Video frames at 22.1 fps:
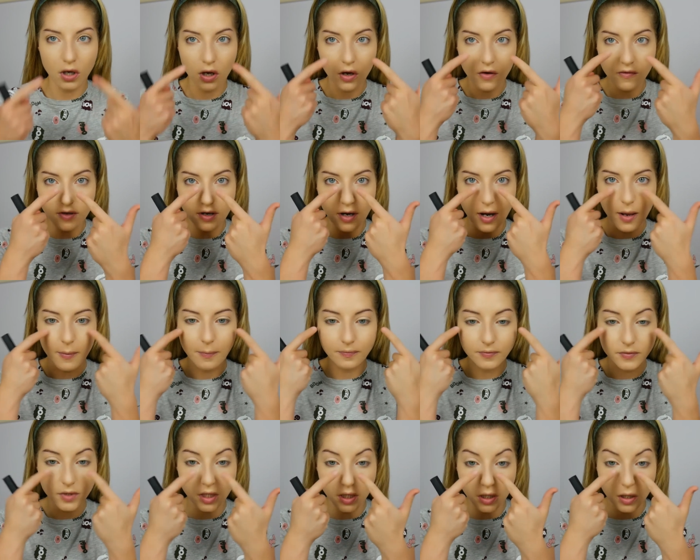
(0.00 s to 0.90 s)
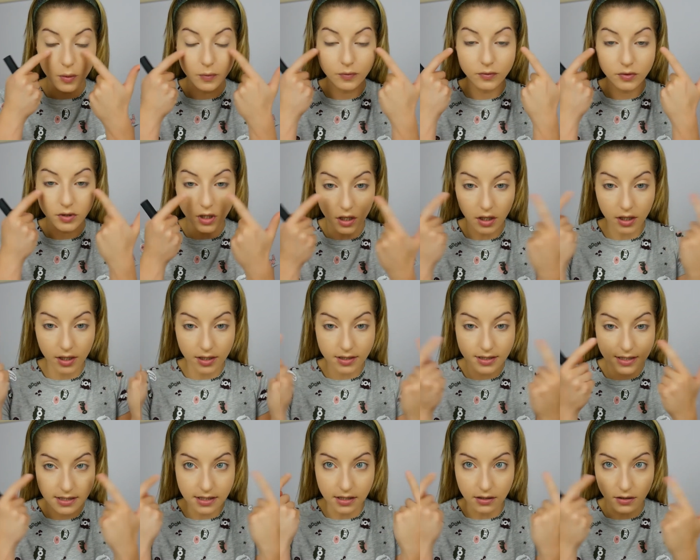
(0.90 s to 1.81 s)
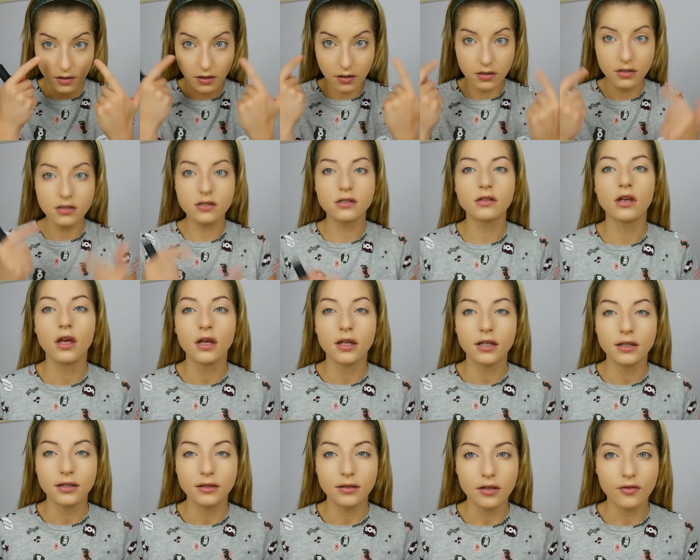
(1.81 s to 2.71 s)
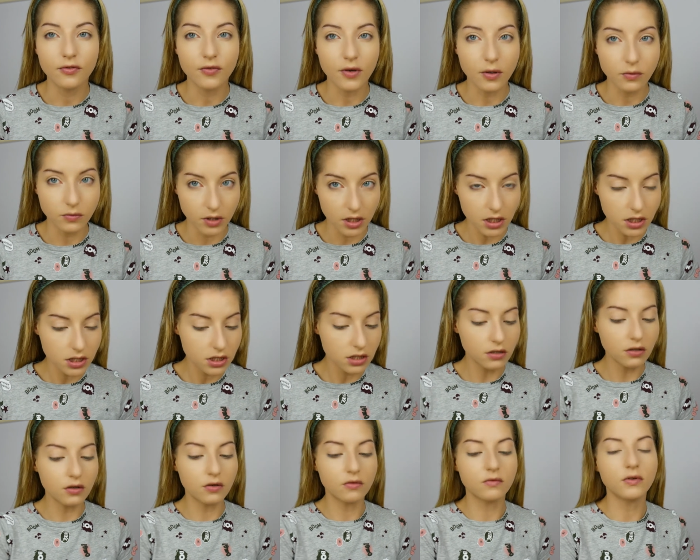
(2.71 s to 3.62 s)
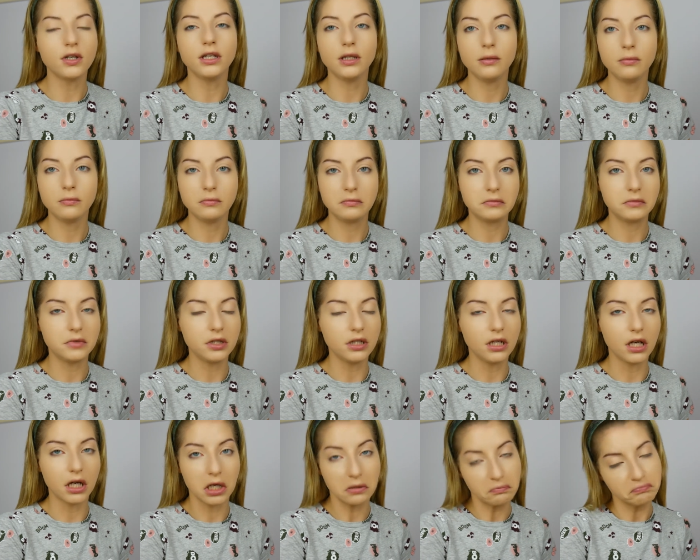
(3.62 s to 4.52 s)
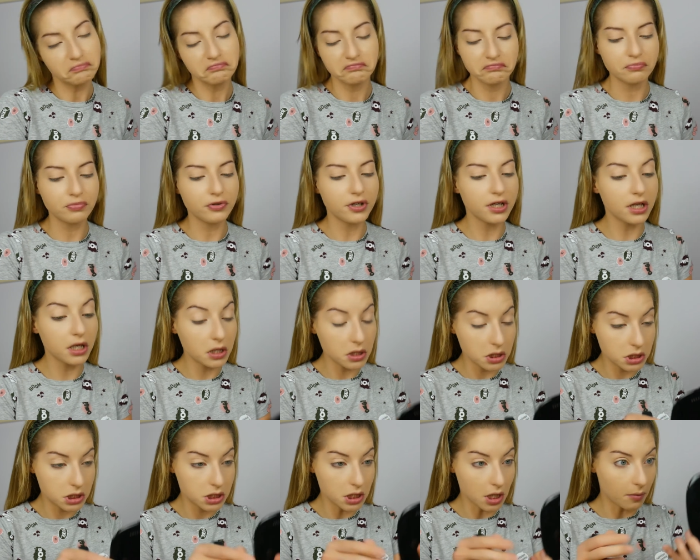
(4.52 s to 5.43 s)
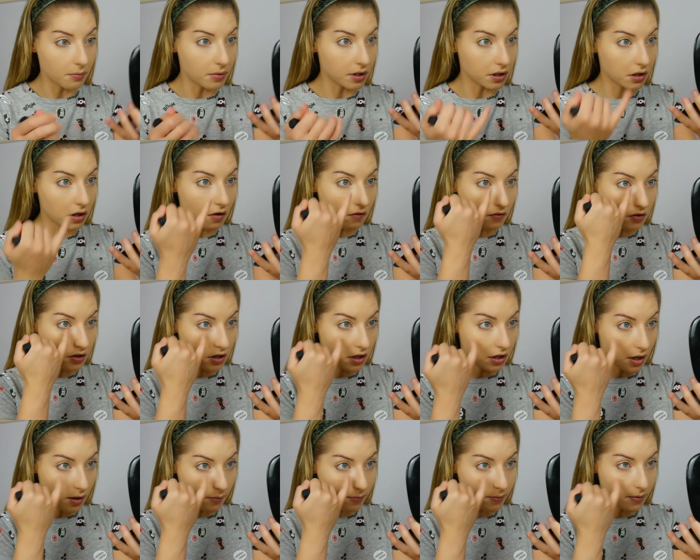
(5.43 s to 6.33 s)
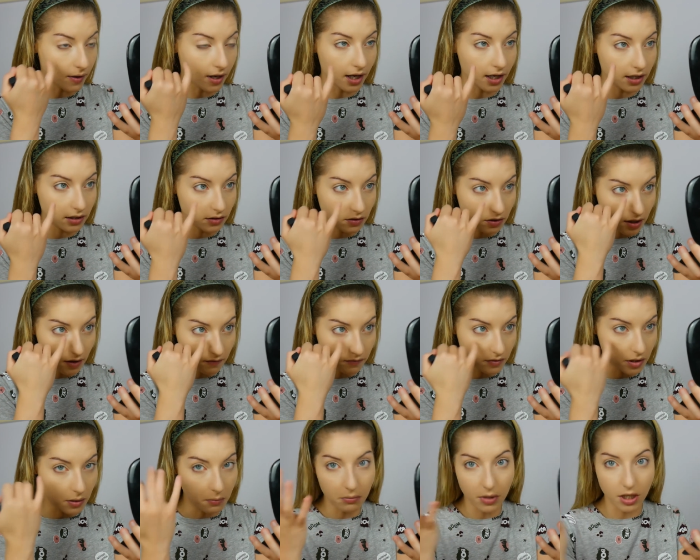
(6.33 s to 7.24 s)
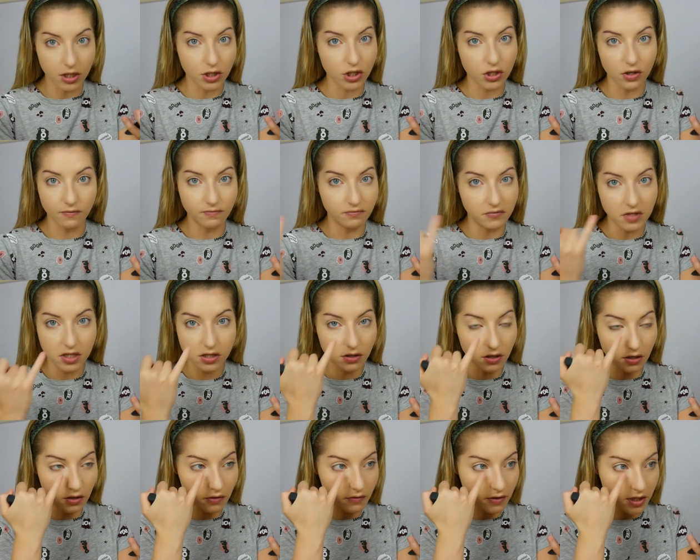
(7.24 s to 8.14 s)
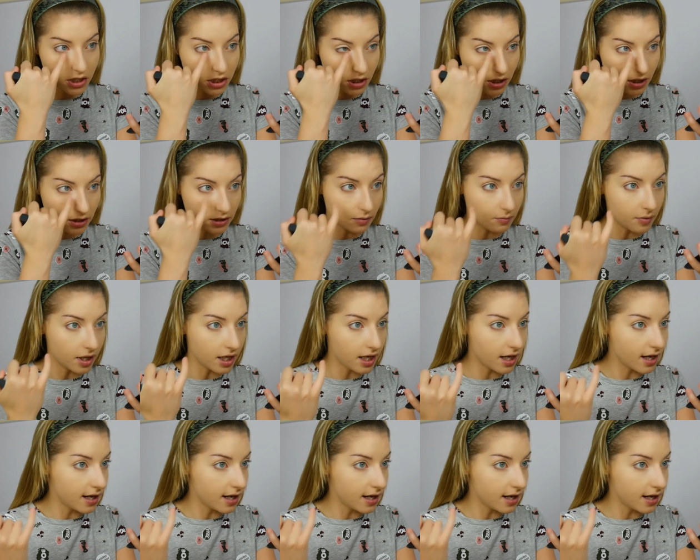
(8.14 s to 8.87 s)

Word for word: cover up the dark circles. The foundation already did a pretty good job at covering up. I don't have that much of discoloration under my